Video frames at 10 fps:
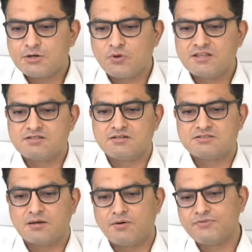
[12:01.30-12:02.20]
with
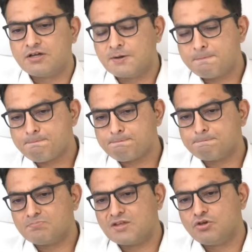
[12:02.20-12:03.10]
some of the
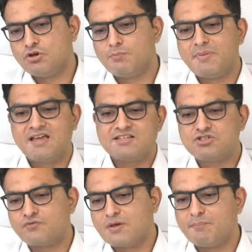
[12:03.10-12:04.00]
biggest
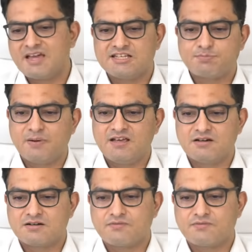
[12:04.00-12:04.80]
of the biggest player,